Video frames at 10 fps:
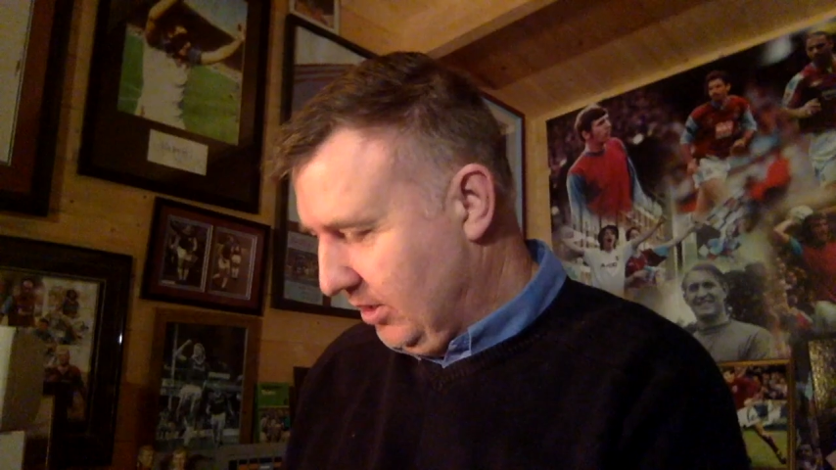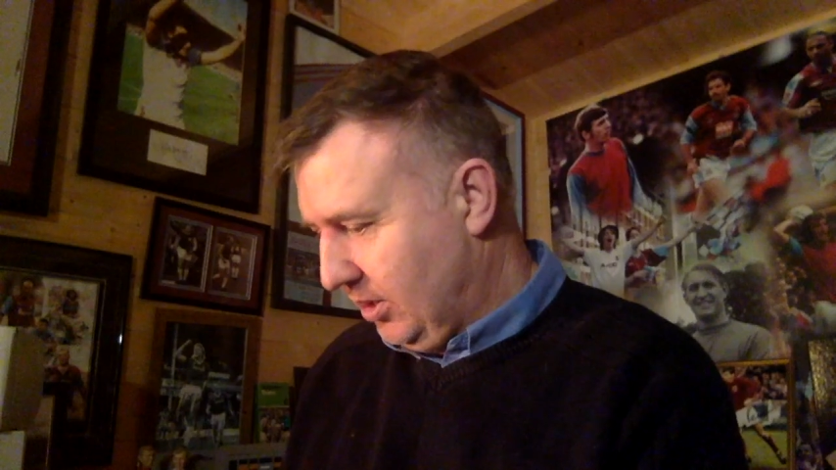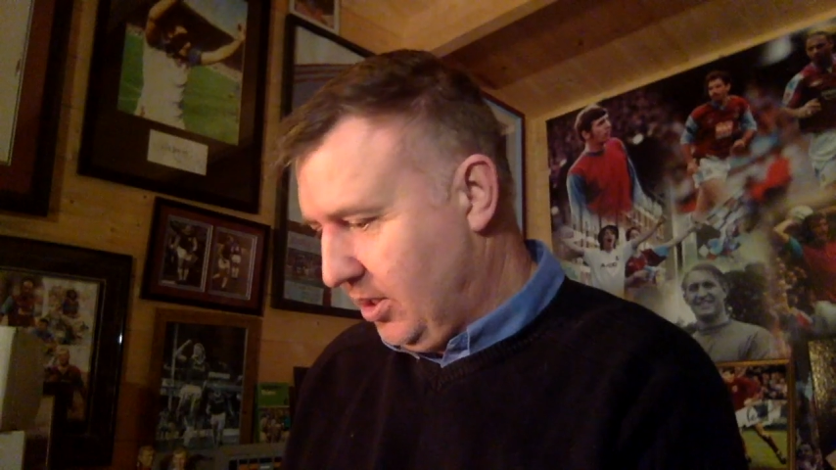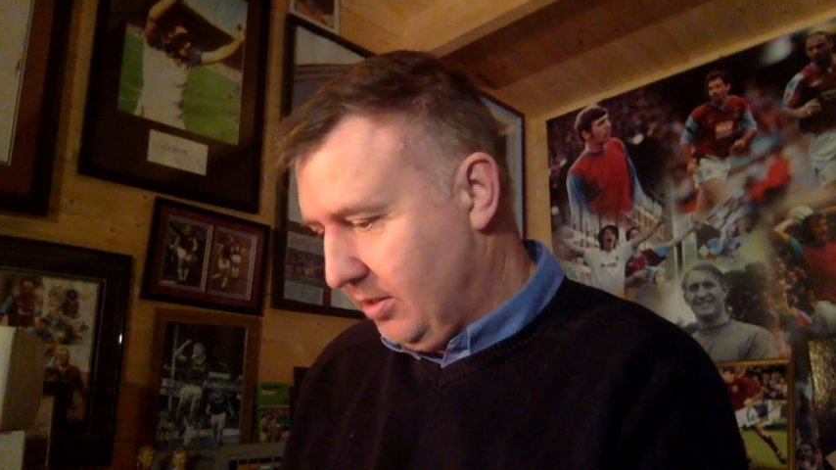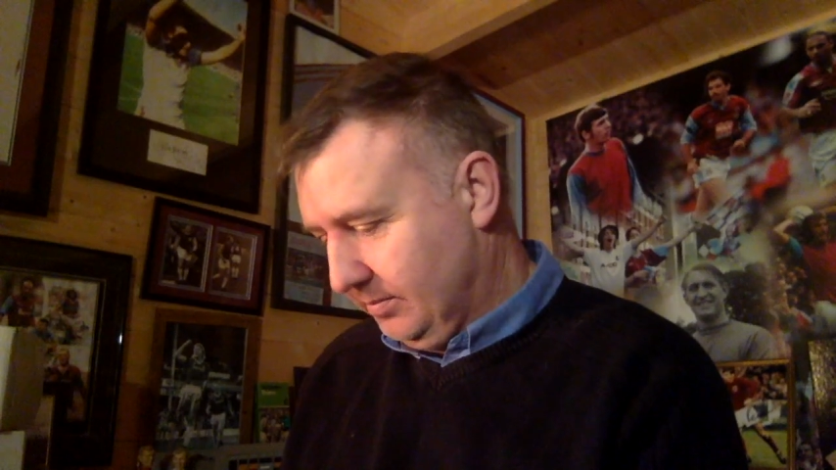
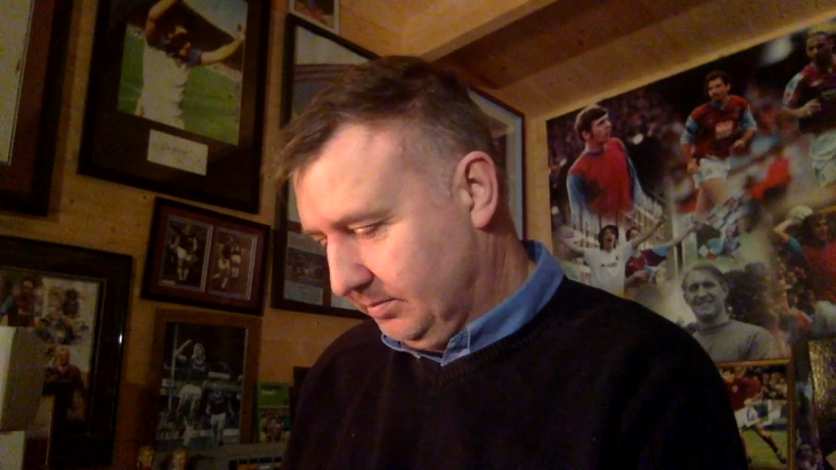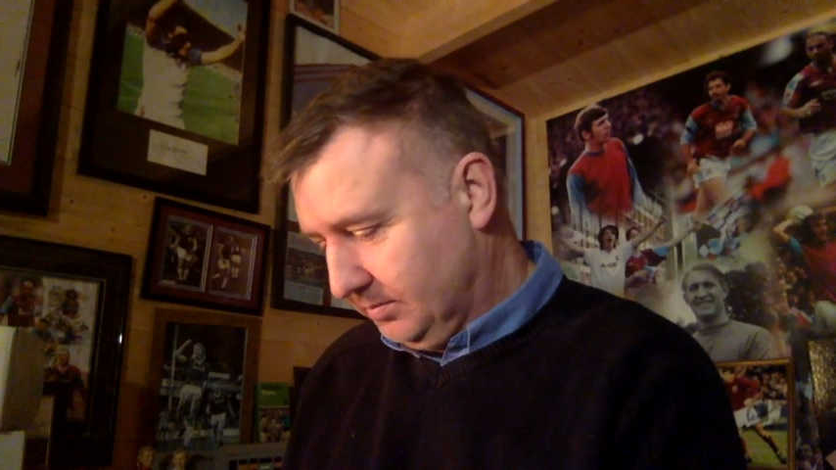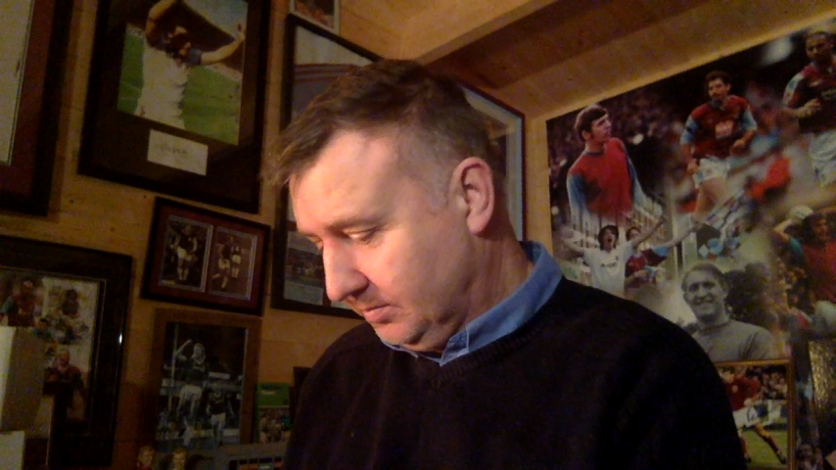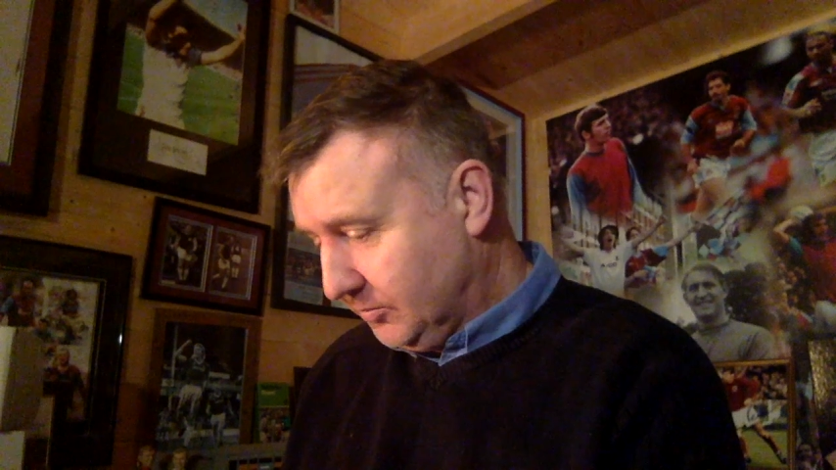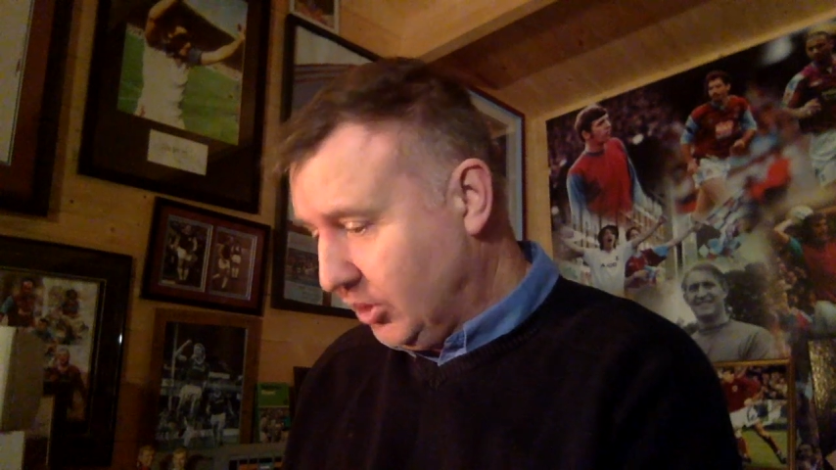lot.
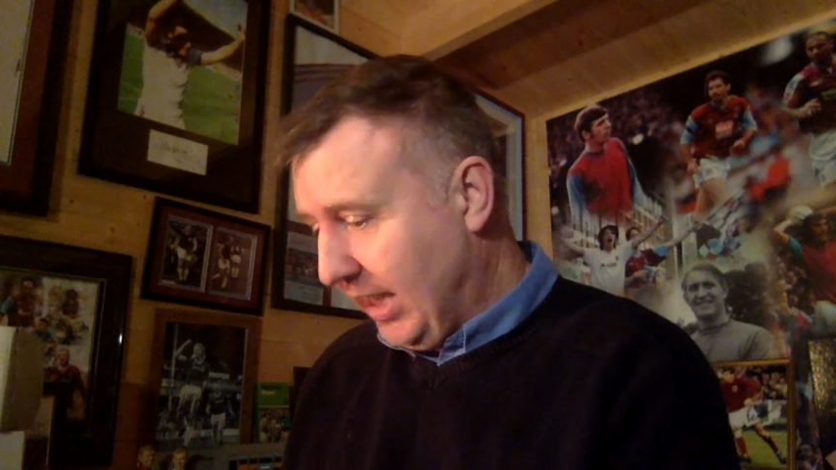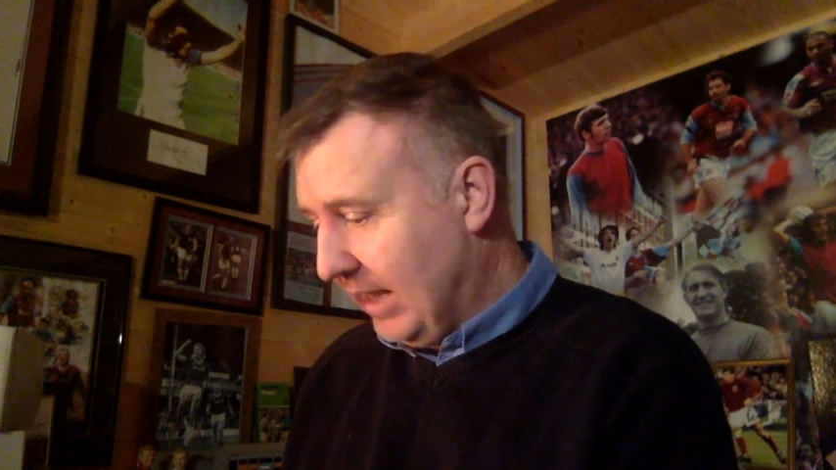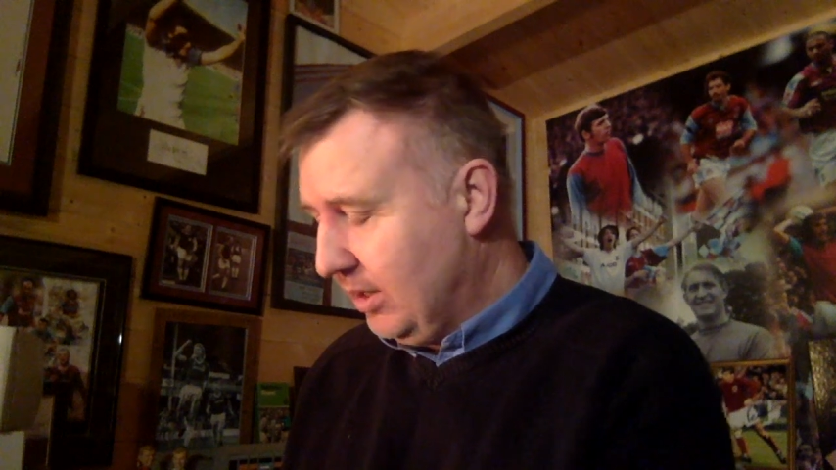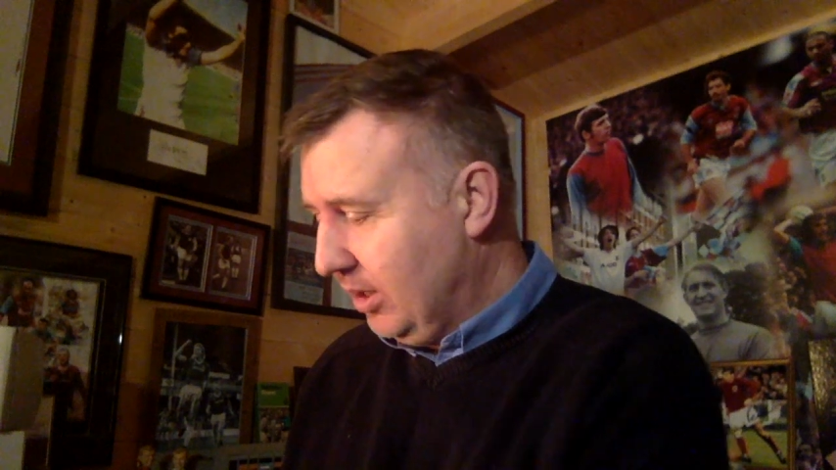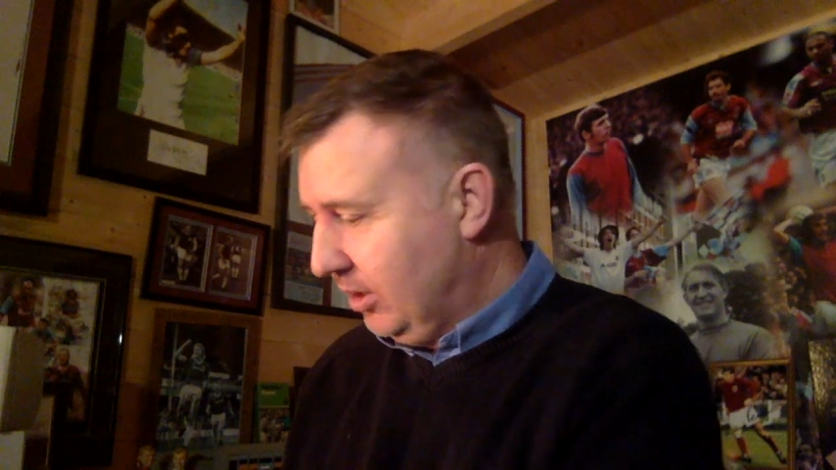You
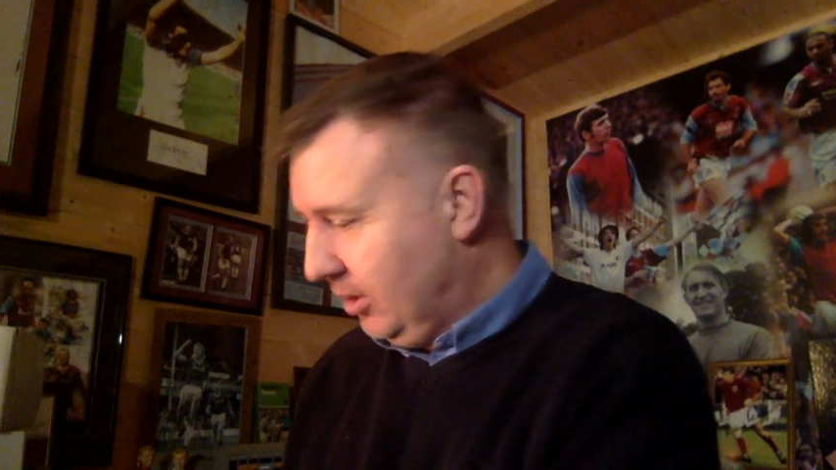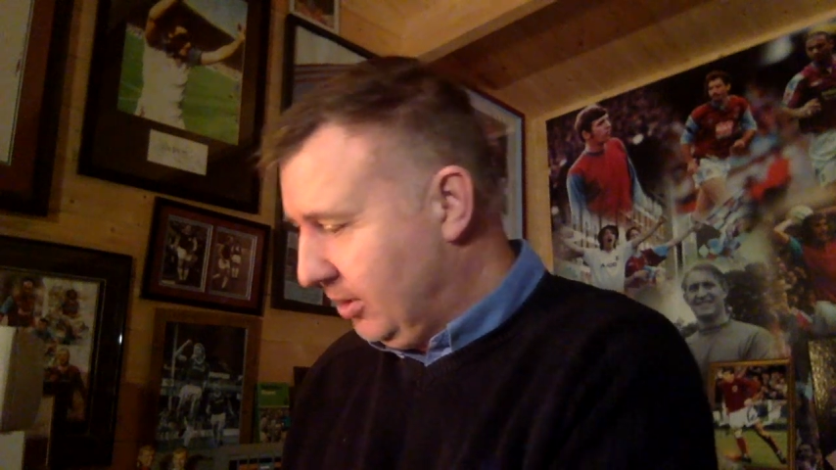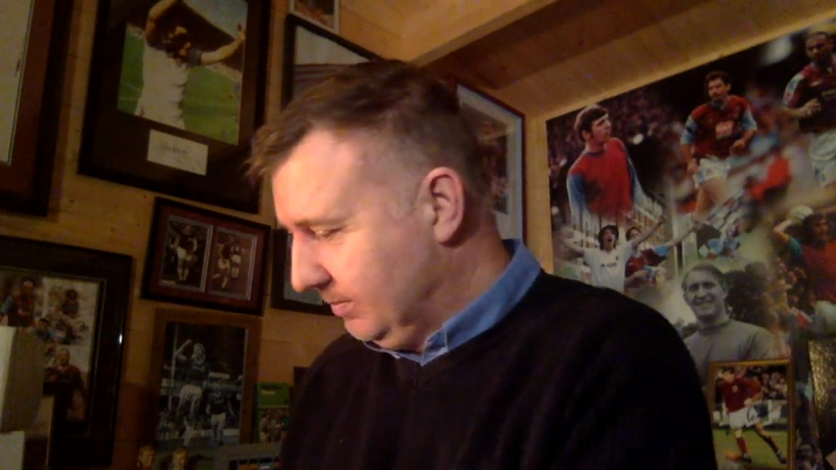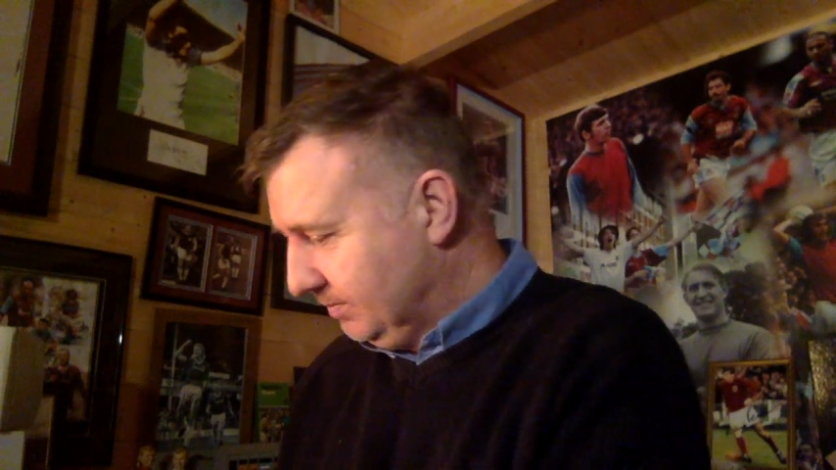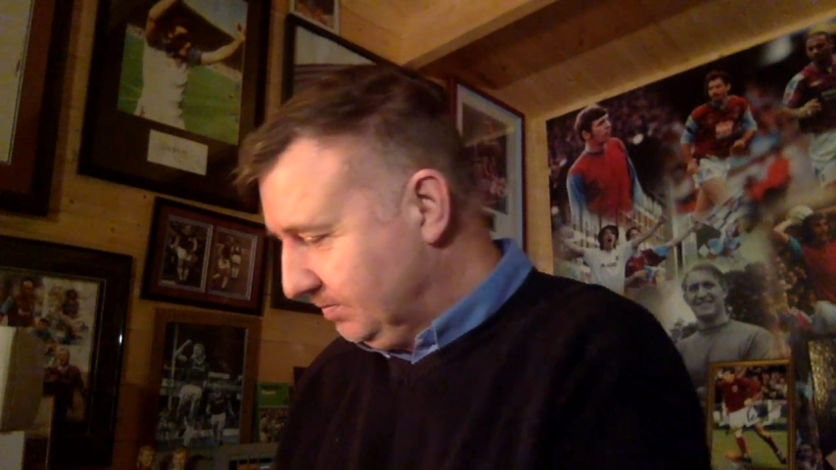can learn a lot.